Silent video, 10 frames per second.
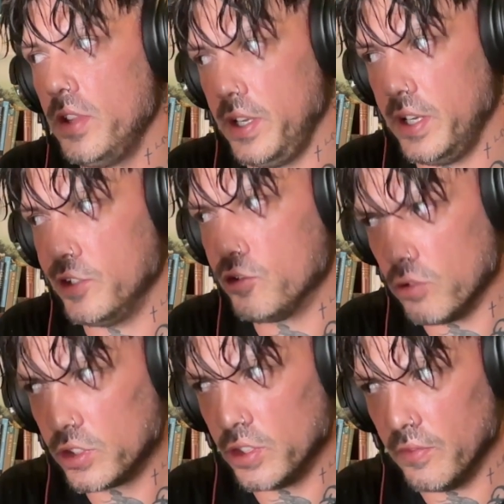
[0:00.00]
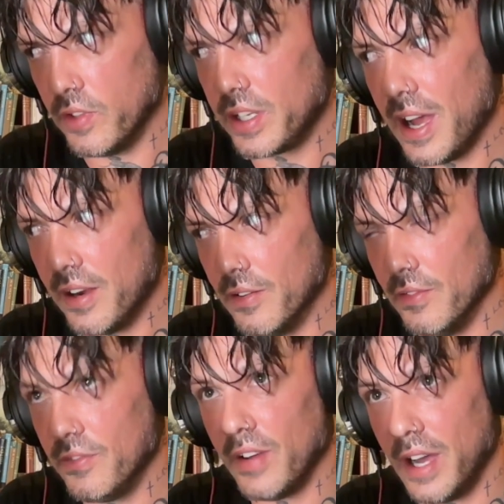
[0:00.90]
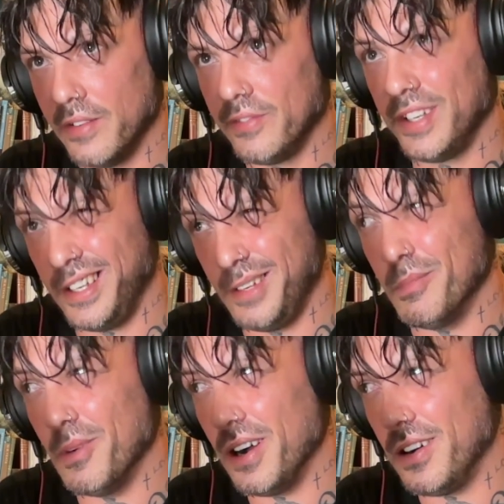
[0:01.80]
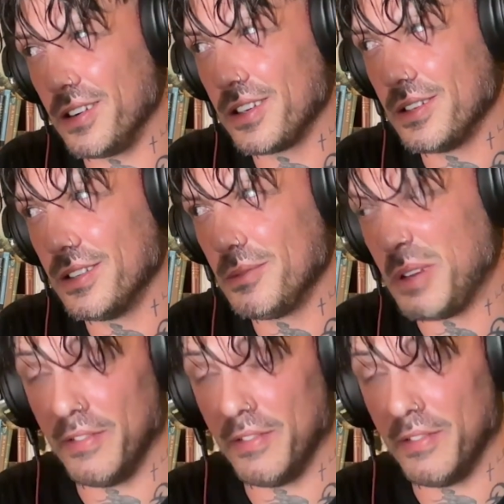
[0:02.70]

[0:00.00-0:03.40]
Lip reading: the introduction of the Canon 5D Mark,